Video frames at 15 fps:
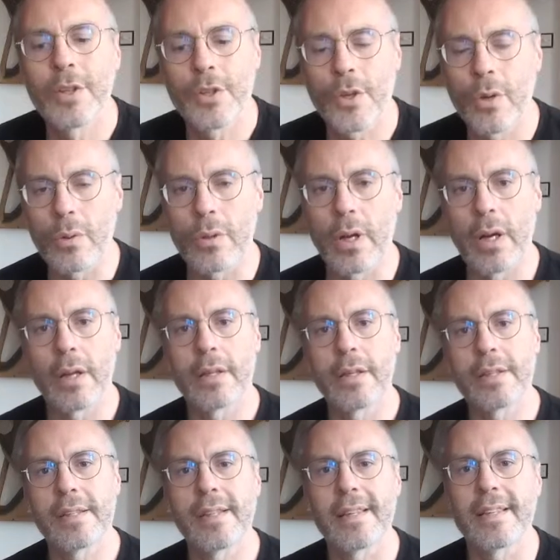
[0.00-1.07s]

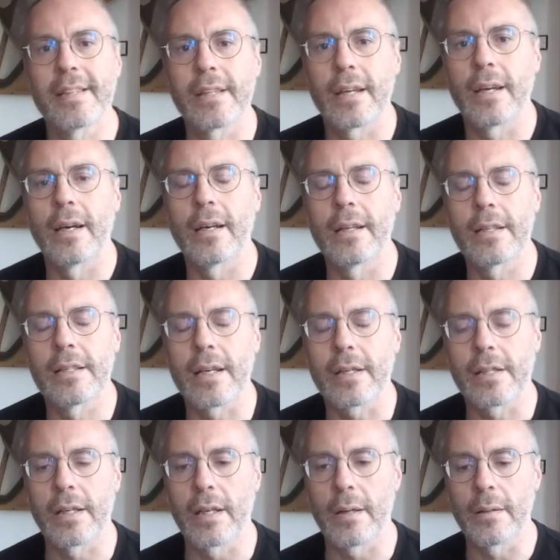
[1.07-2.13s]
This is
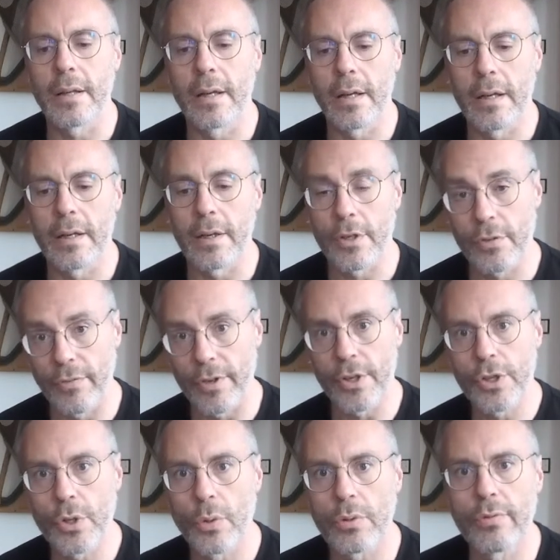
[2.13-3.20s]
actually a very
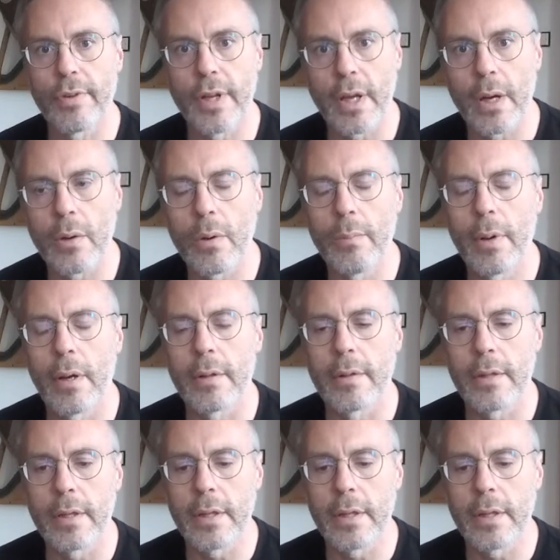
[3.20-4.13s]
short video about